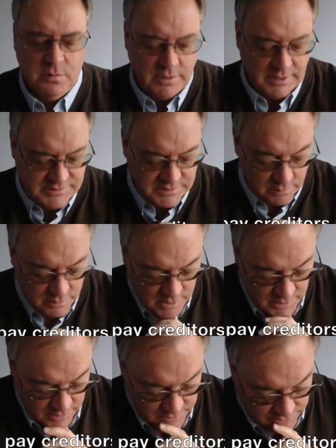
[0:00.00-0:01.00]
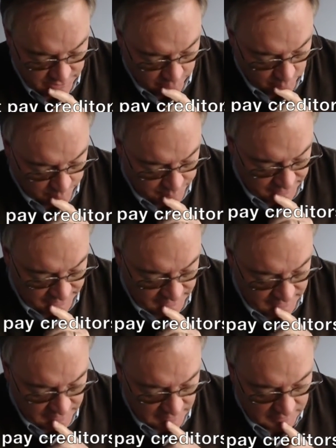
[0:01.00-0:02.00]
Okay, so there will
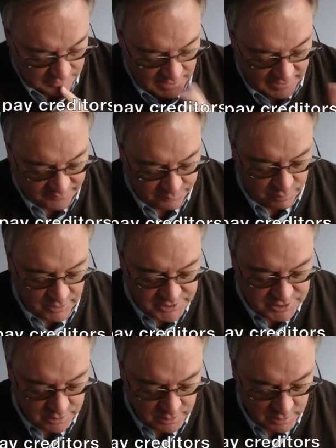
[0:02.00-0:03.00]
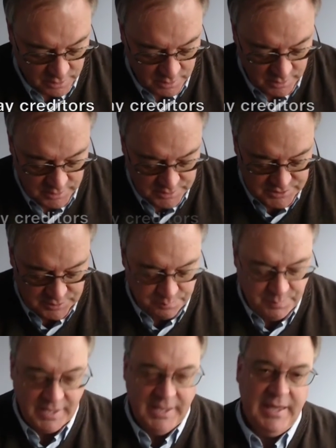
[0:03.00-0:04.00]
be a lot of pressure to
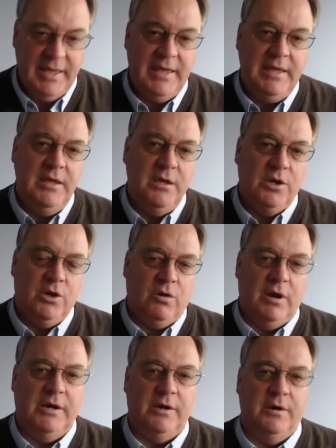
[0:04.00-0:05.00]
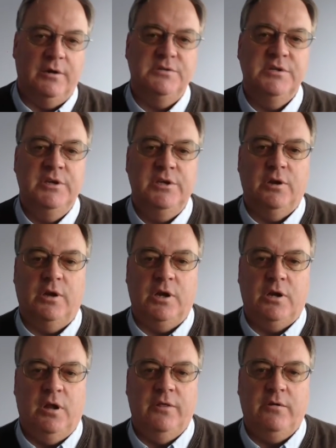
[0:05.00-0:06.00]
pay creditors. You're going
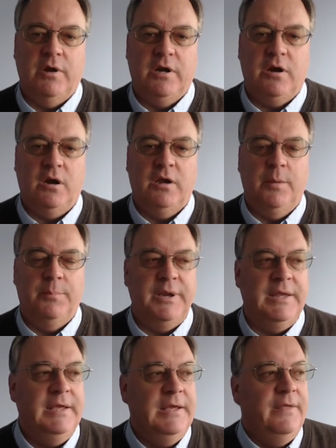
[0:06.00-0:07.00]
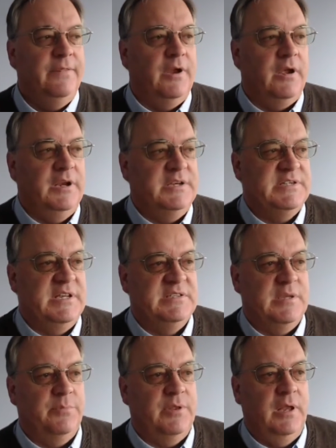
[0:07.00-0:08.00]
to call the credit card company. They're going to say
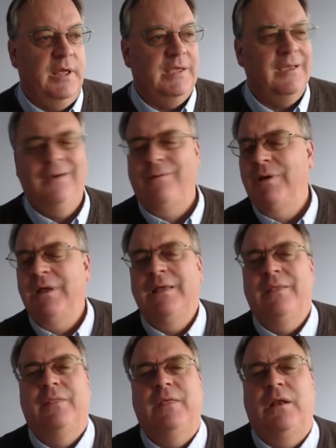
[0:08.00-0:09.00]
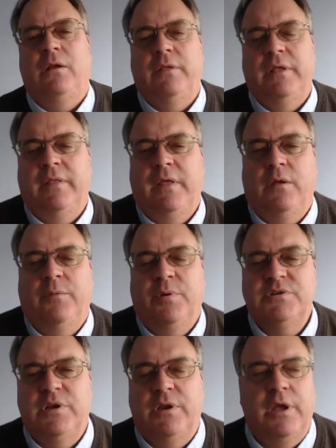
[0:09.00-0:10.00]
something like, oh, the
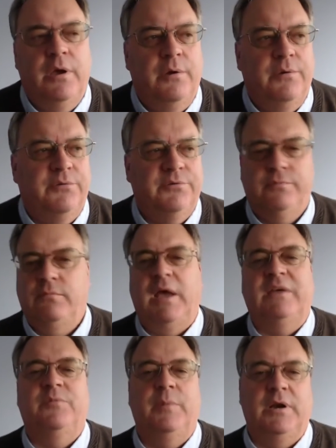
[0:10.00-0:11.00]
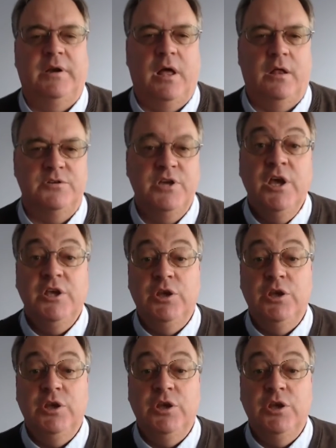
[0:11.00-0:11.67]
person only owes X amount of dollars.